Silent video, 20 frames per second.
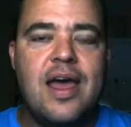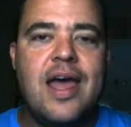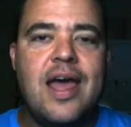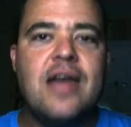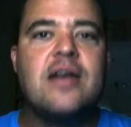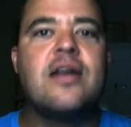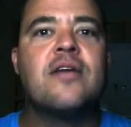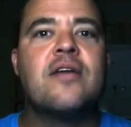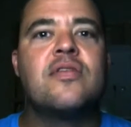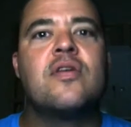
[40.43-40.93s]

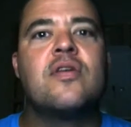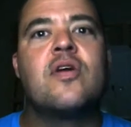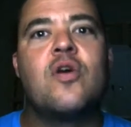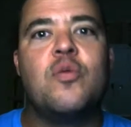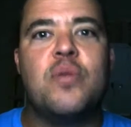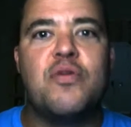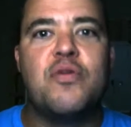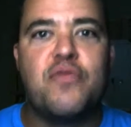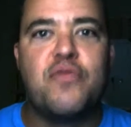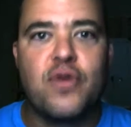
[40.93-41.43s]
and nothing
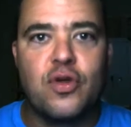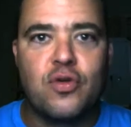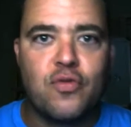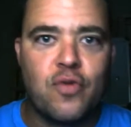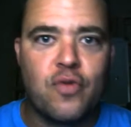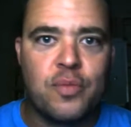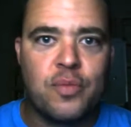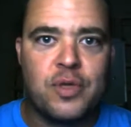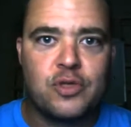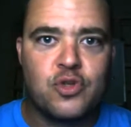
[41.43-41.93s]
could be further
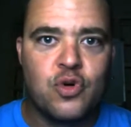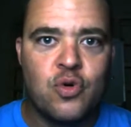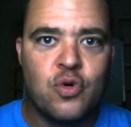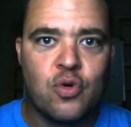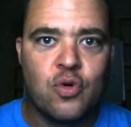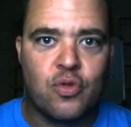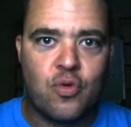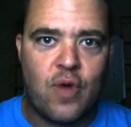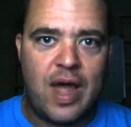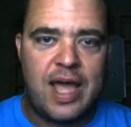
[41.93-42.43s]
from the
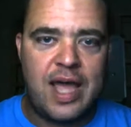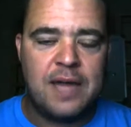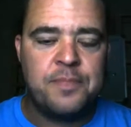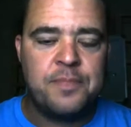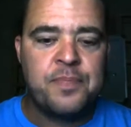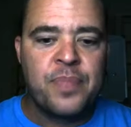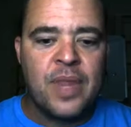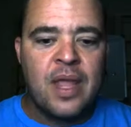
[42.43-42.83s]
truth right